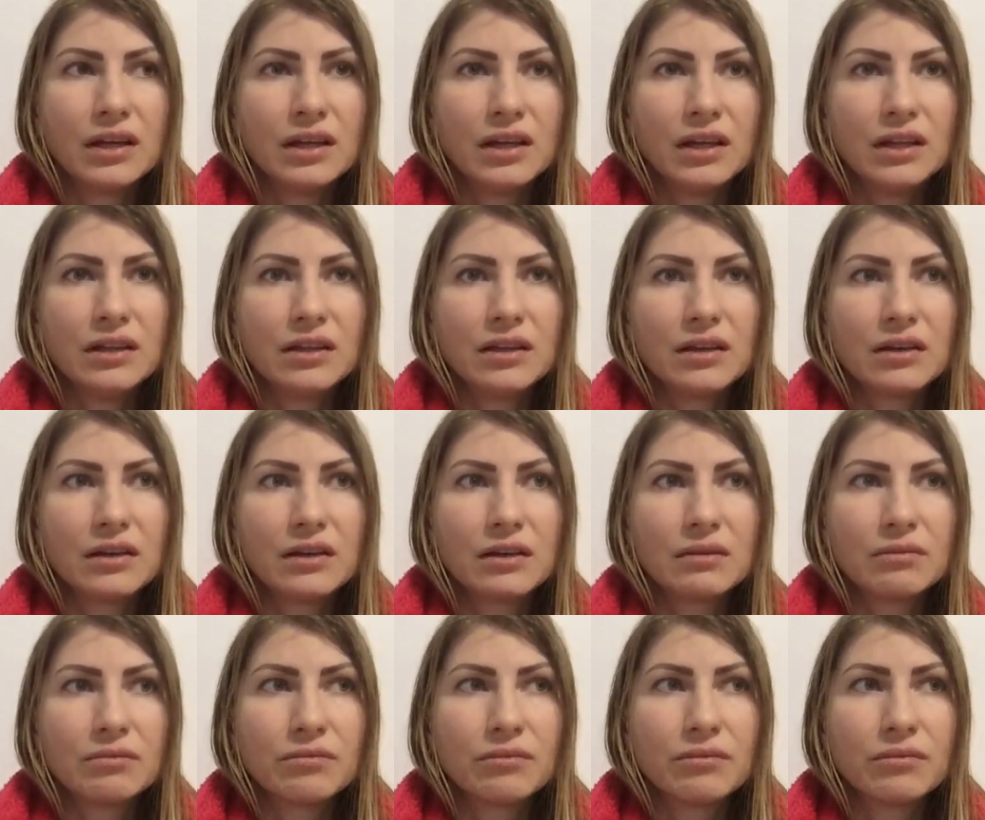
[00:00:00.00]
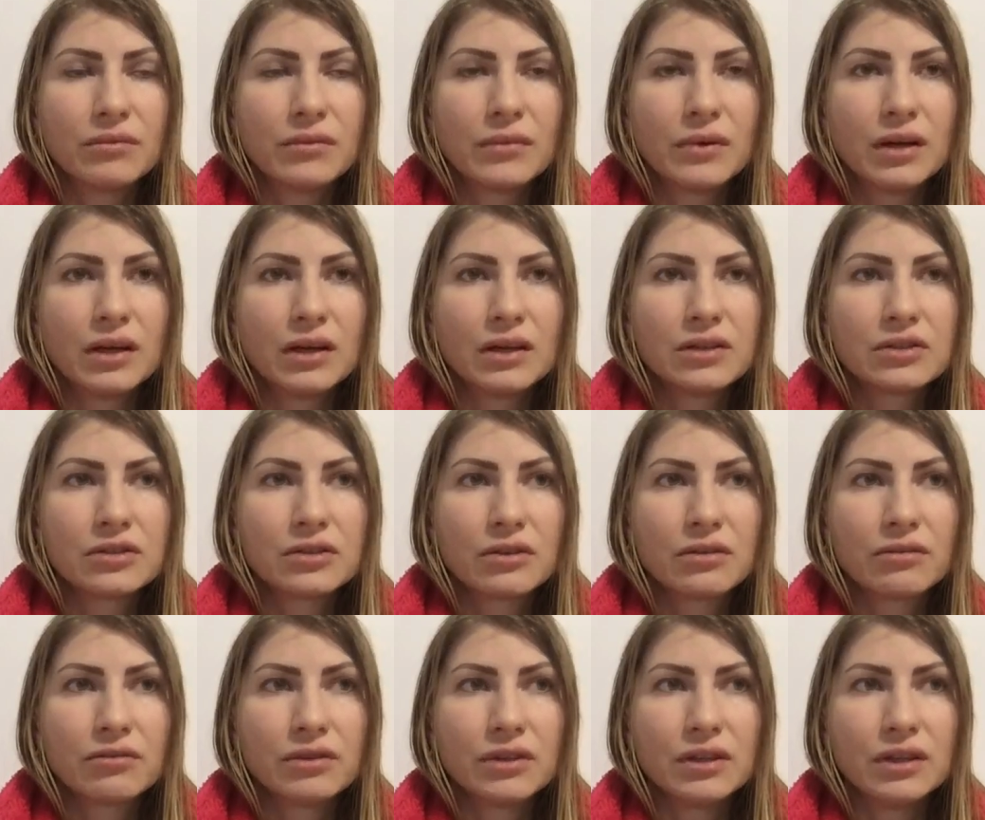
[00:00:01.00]
in a sort
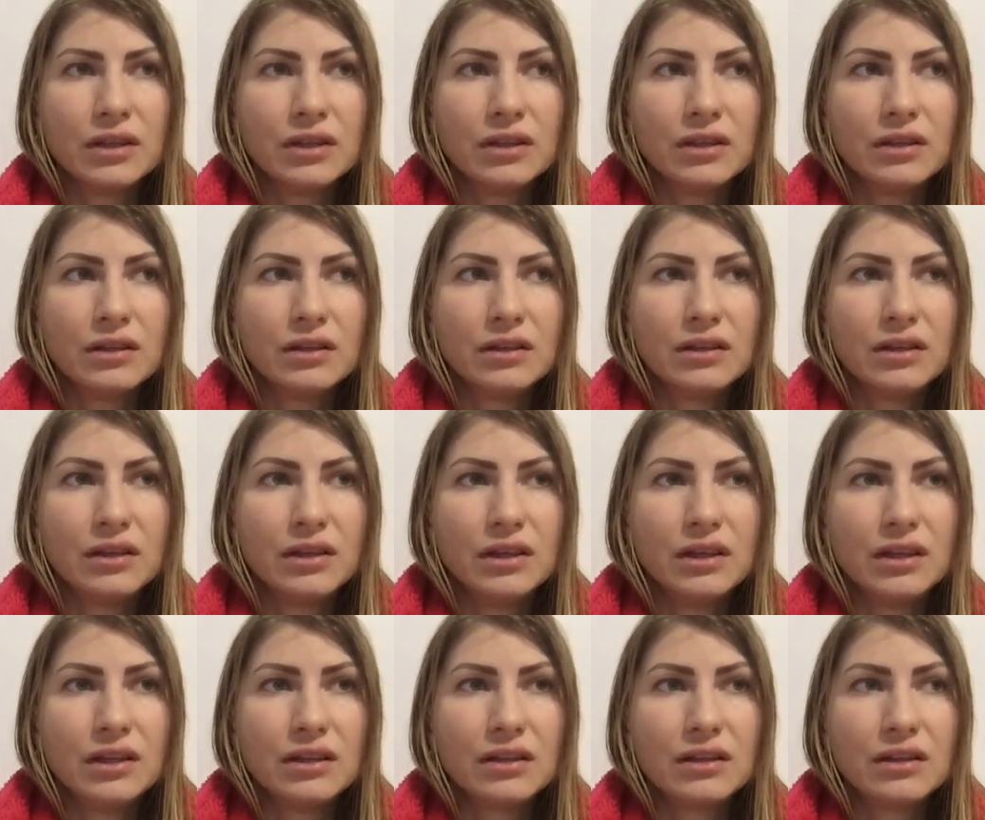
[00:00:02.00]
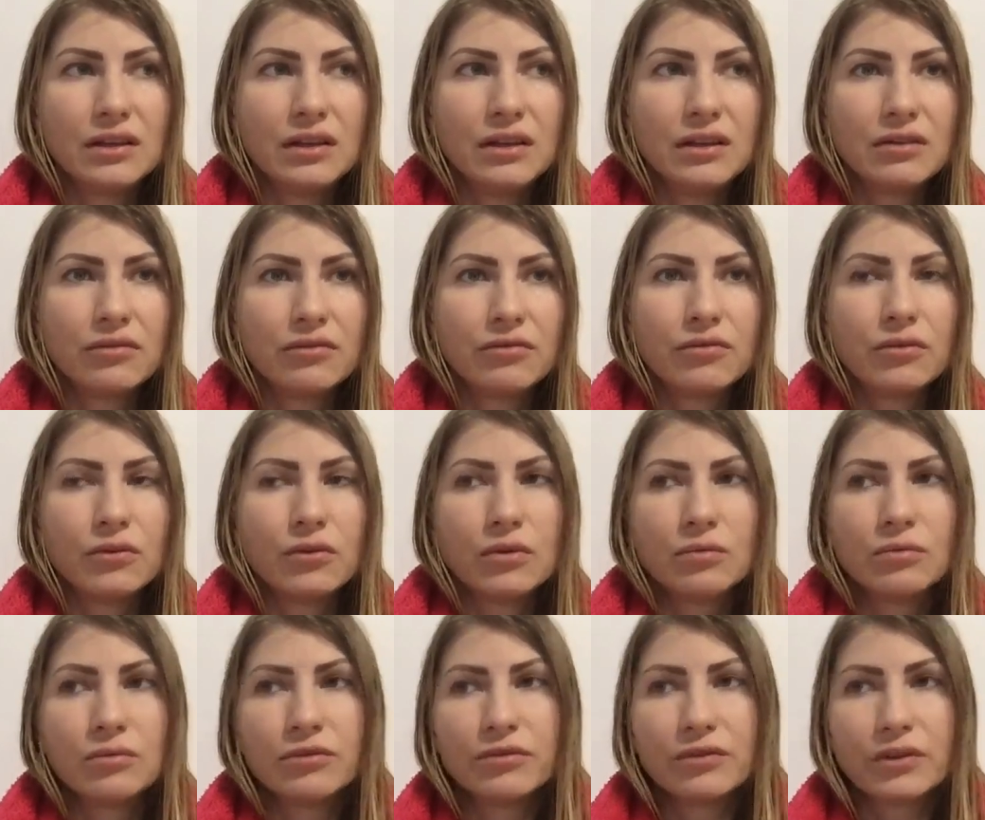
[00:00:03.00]
of in a
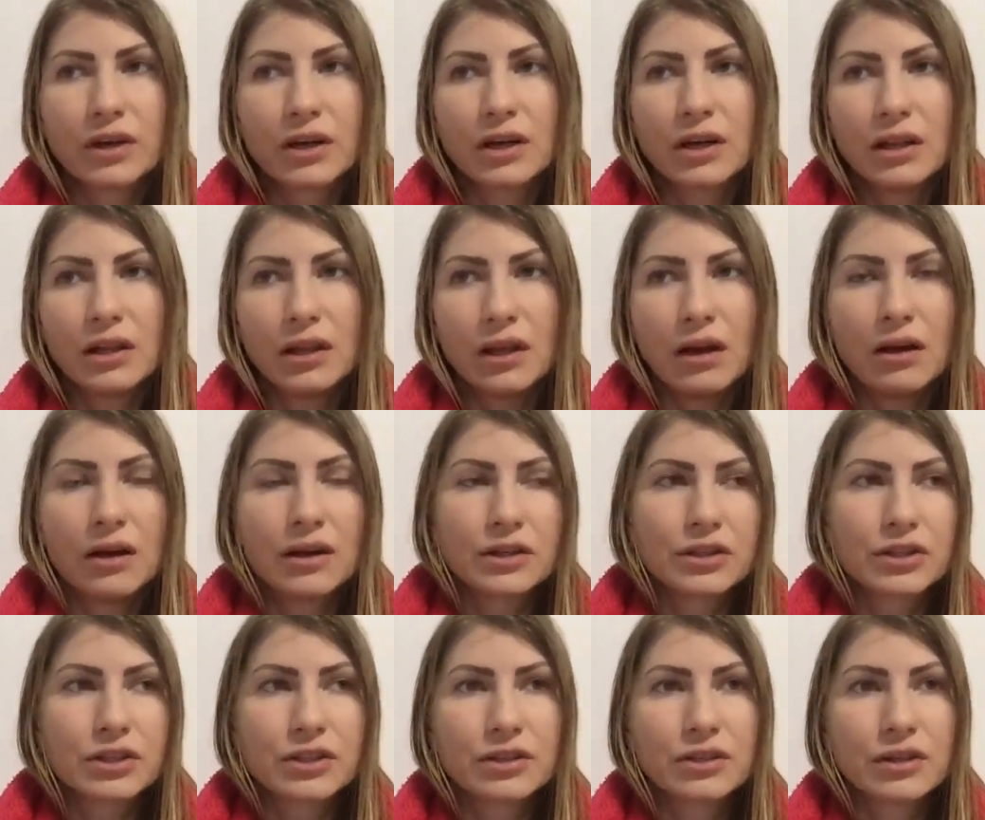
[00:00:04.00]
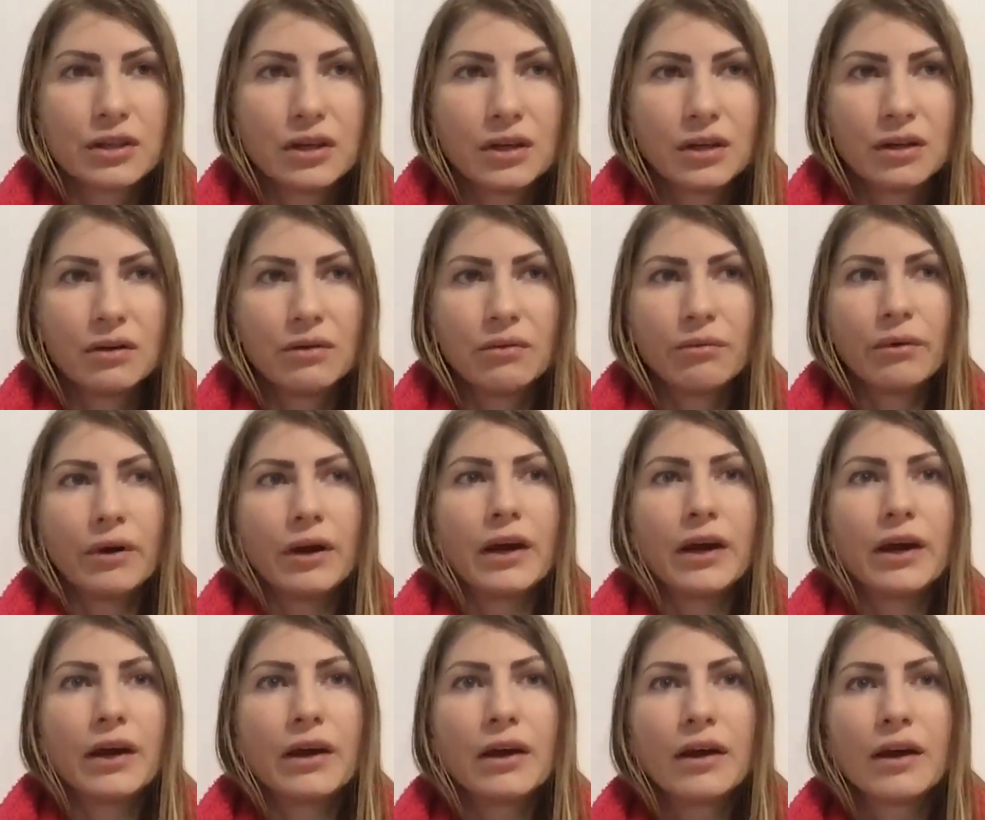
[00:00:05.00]
form of a collage,
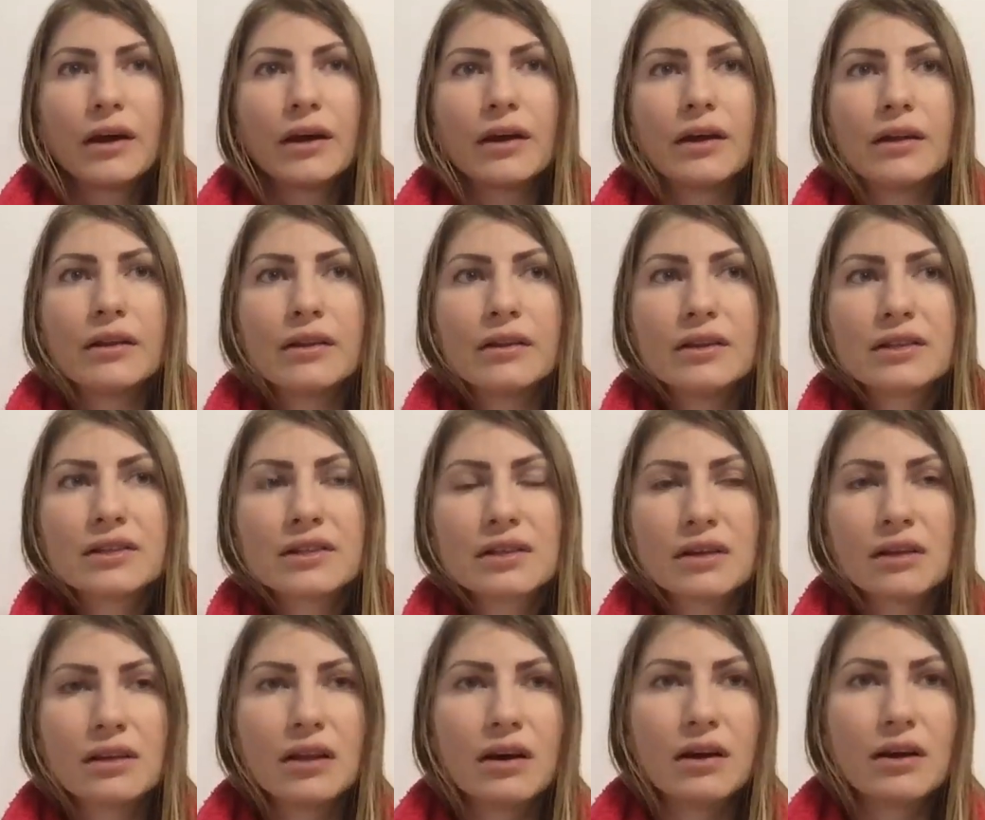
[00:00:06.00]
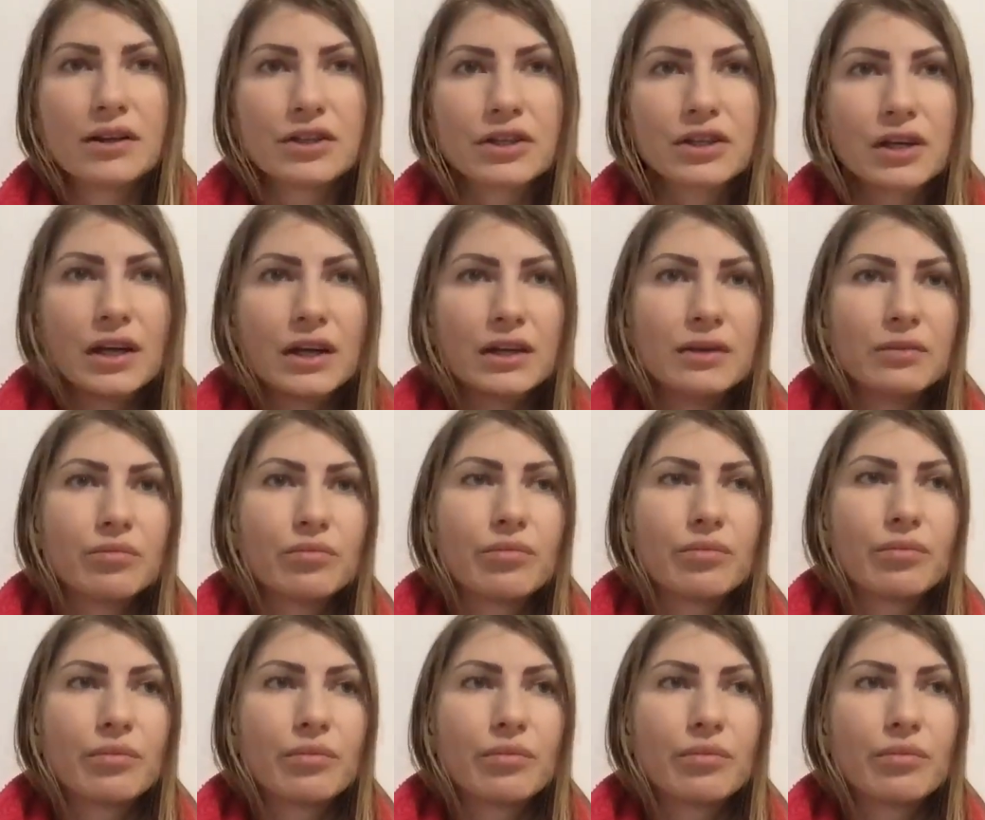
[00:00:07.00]
where this collage kind of